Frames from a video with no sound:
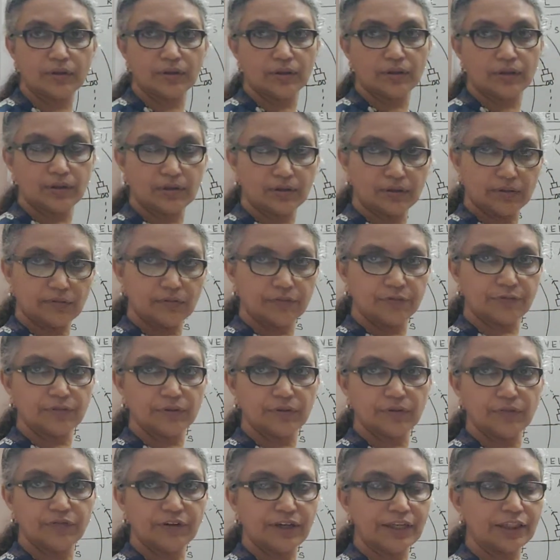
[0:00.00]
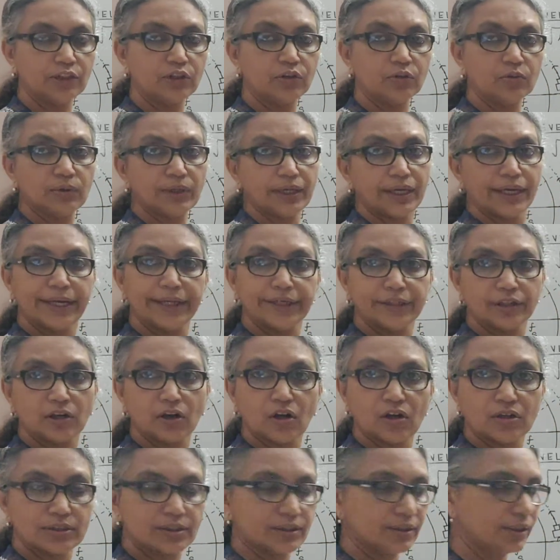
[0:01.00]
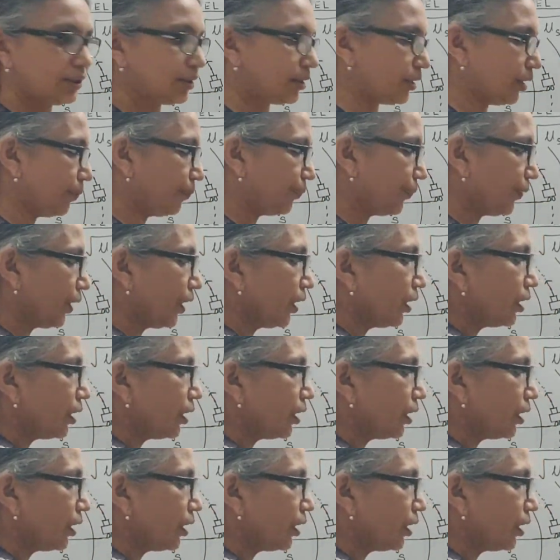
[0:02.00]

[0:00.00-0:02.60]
value n cos theta.